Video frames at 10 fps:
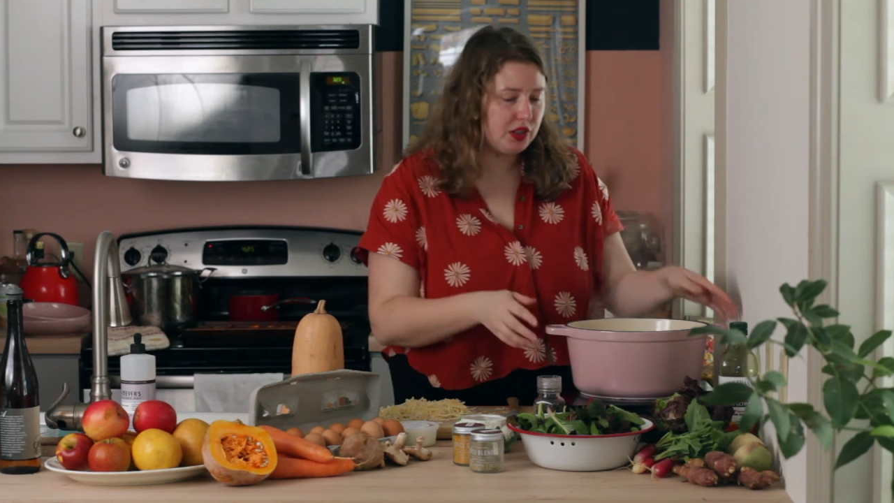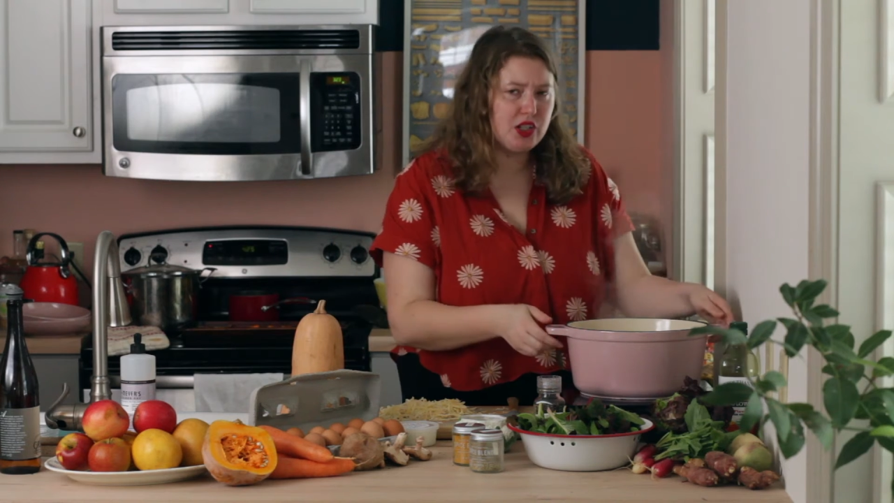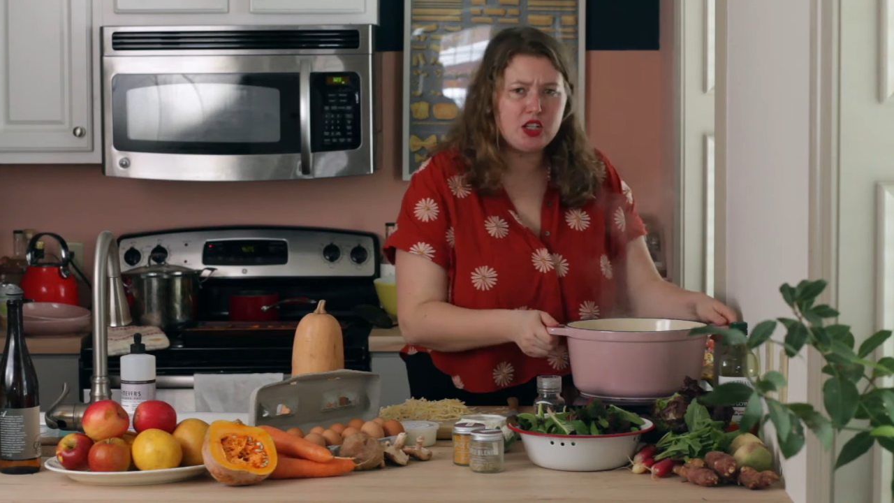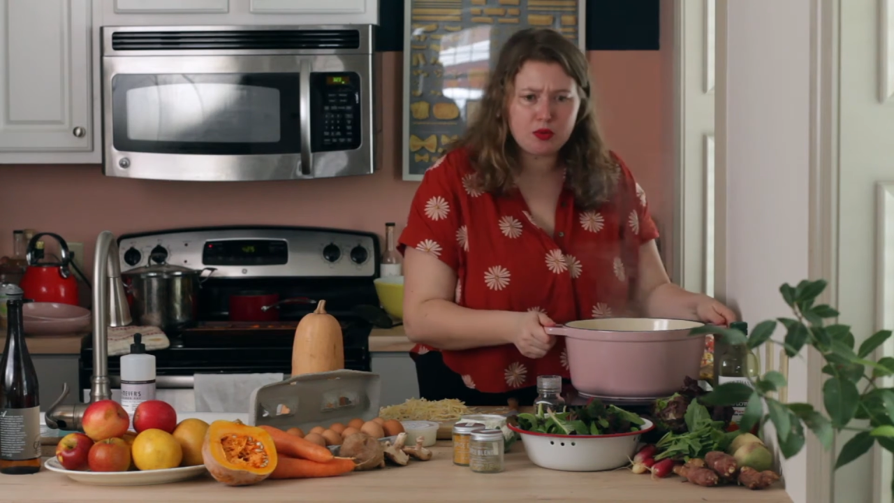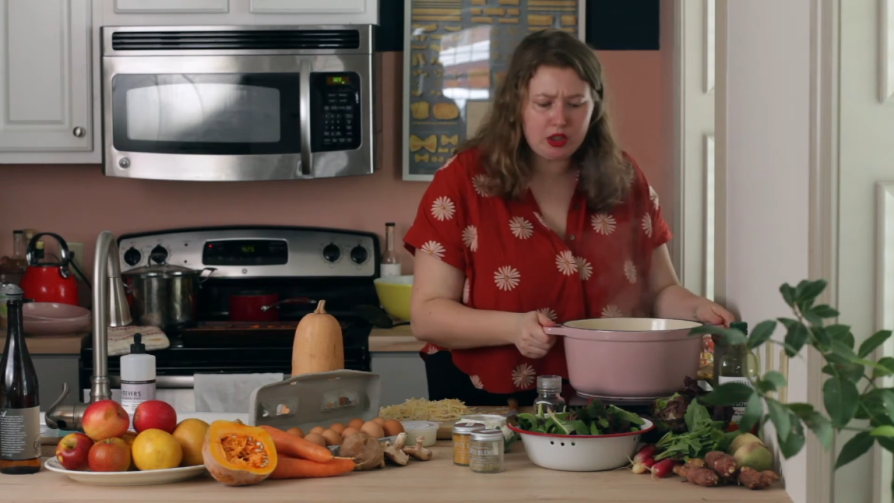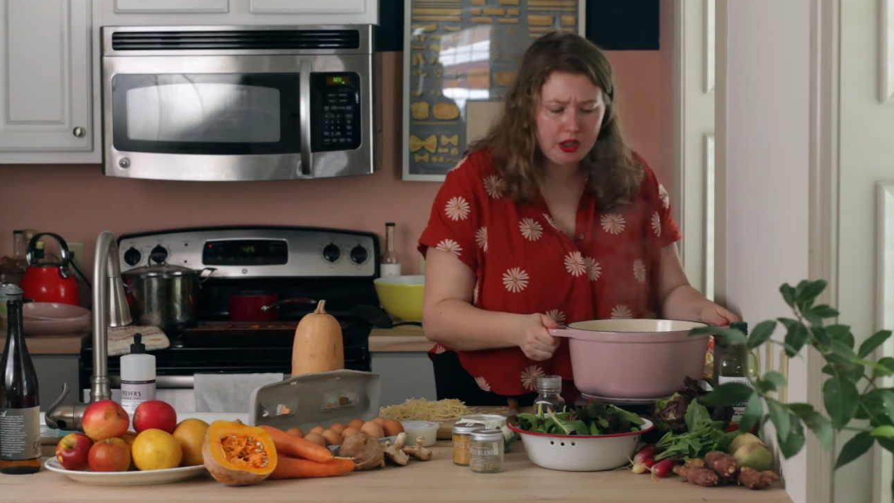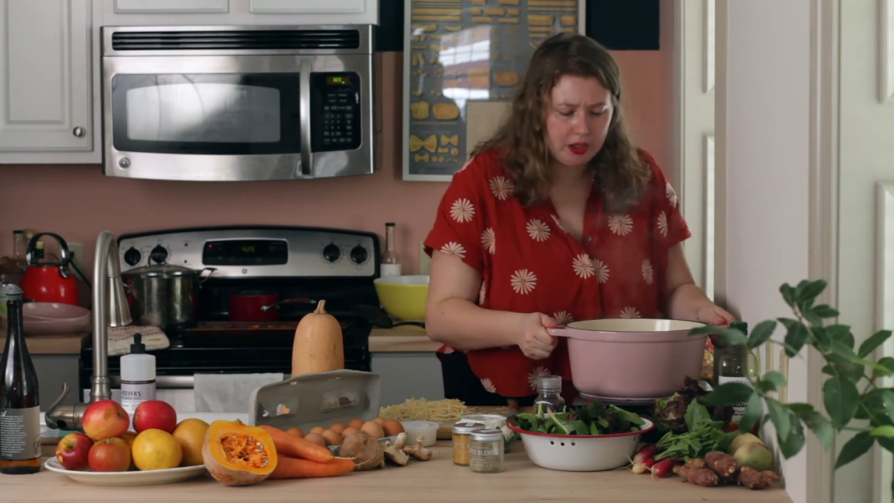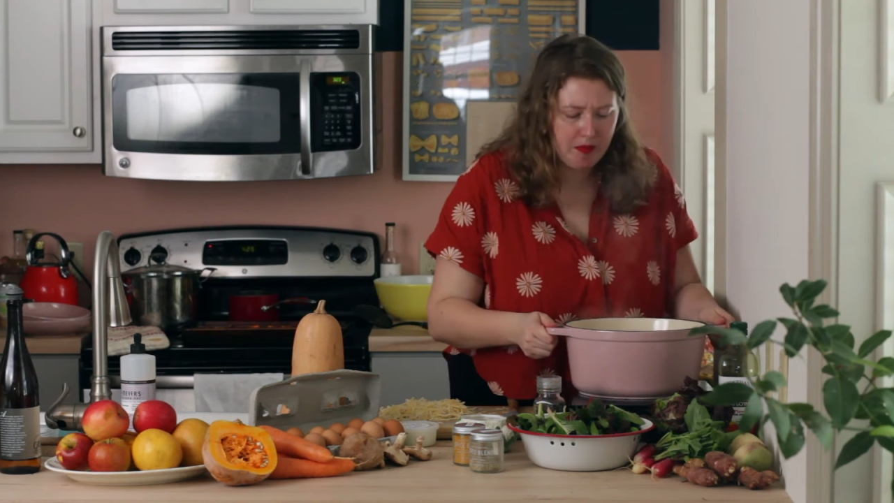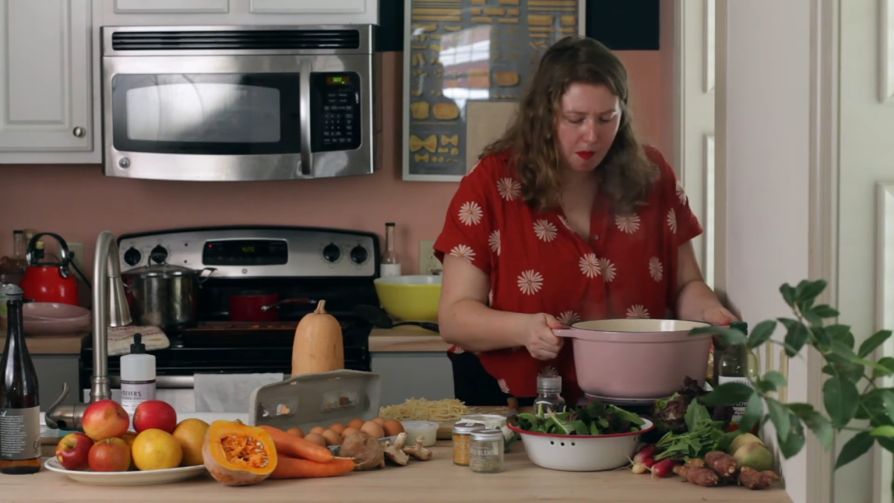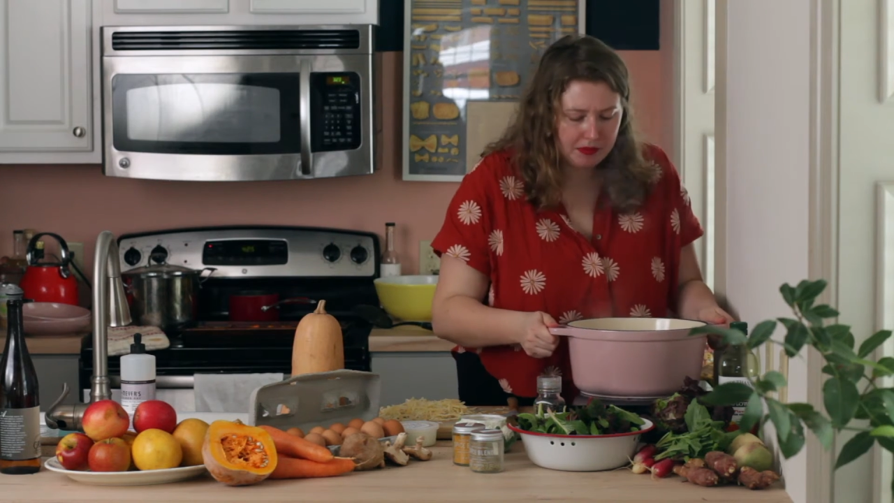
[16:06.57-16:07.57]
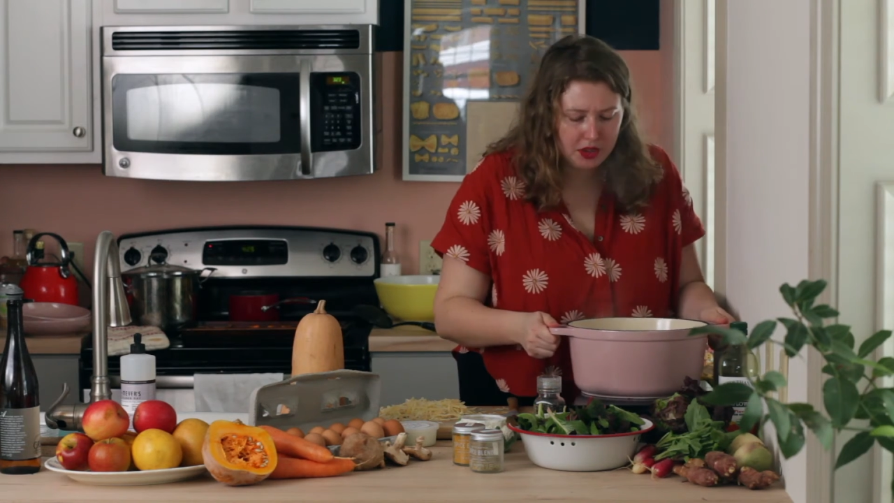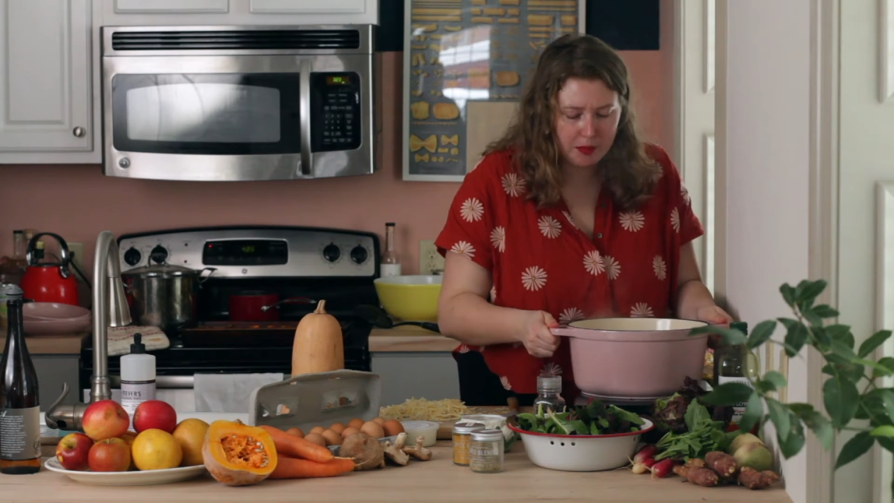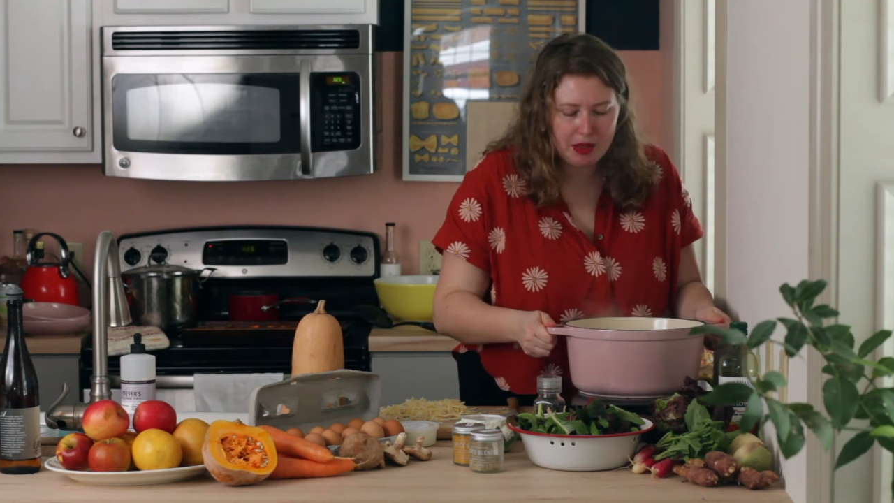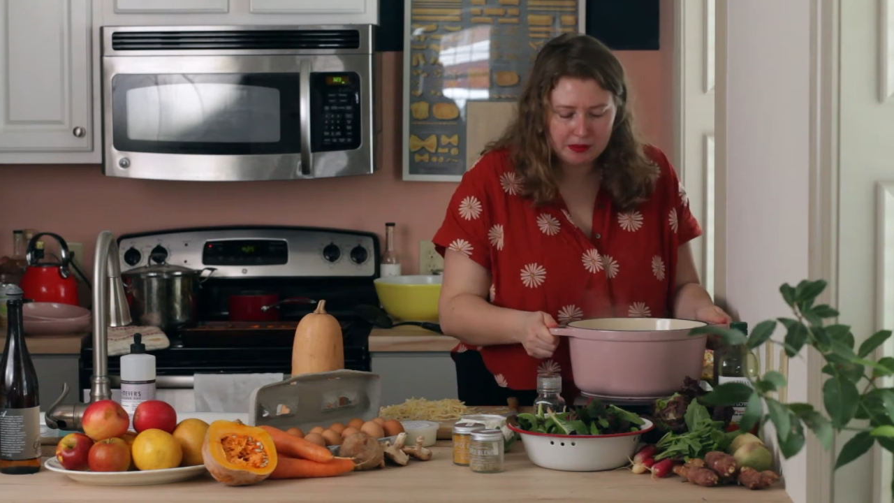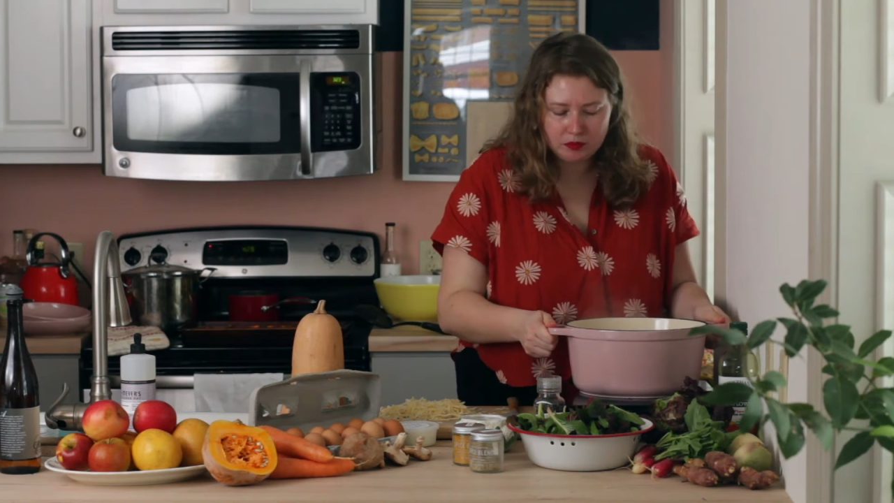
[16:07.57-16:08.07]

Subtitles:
It tastes really good. Yummy.